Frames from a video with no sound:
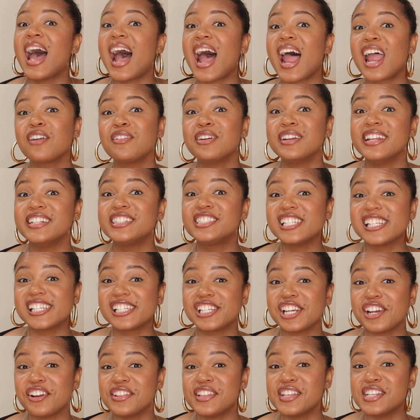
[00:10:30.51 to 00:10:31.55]
I wanted to
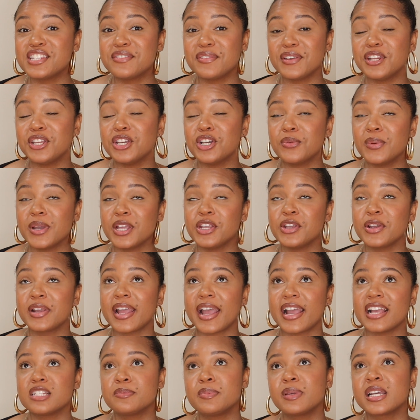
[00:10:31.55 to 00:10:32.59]
share this video with you
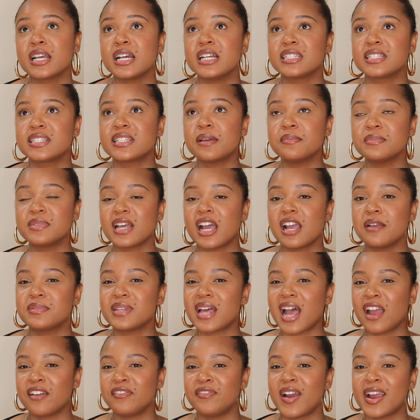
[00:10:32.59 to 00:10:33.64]
guys because sometimes
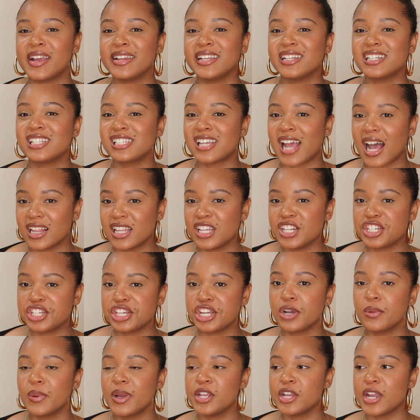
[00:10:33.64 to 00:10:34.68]
I find it
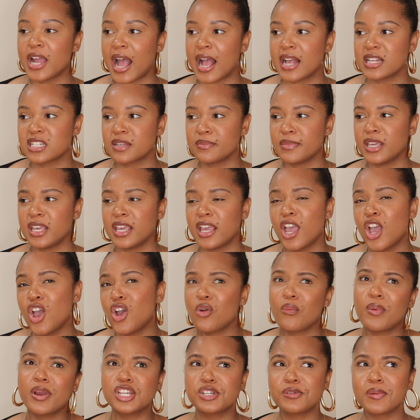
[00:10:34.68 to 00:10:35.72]
challenging when you ask me
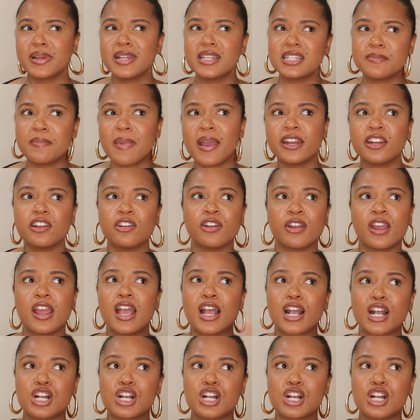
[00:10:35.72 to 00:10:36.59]
which one is better,